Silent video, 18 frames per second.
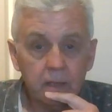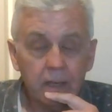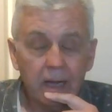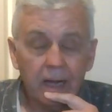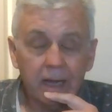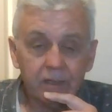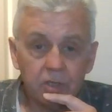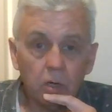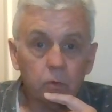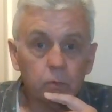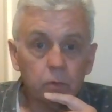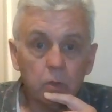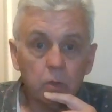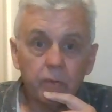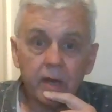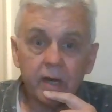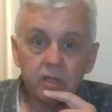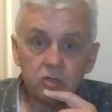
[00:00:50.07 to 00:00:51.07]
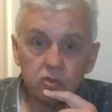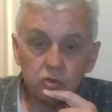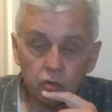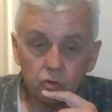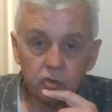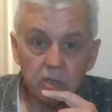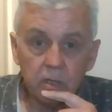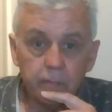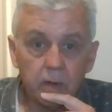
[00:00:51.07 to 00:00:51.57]
I don't know that I
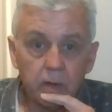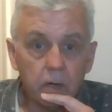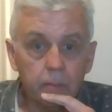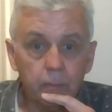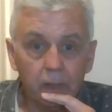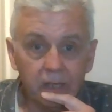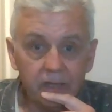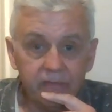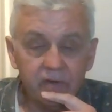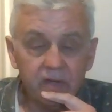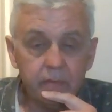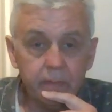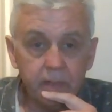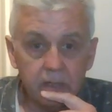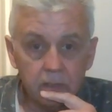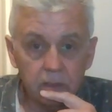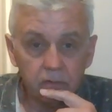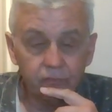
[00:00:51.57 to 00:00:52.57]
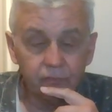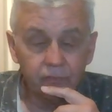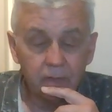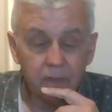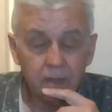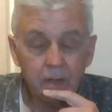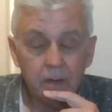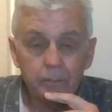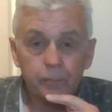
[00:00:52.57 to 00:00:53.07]
trust him or I believe in him enough.
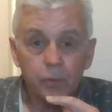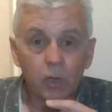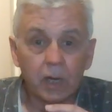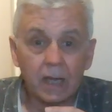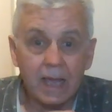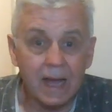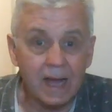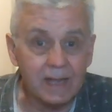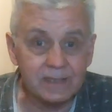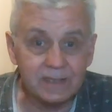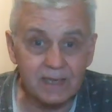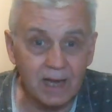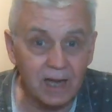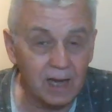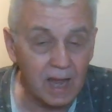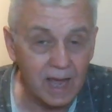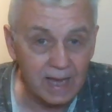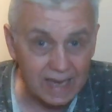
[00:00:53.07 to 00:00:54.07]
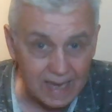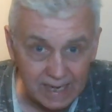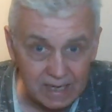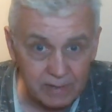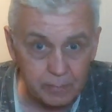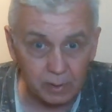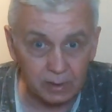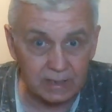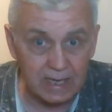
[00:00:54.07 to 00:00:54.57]
But I can't say I like
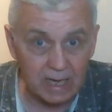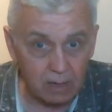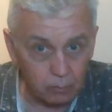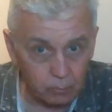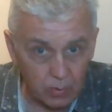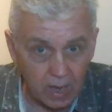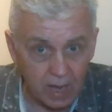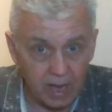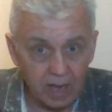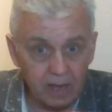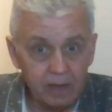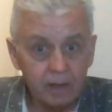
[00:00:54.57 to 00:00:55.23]
anybody out there.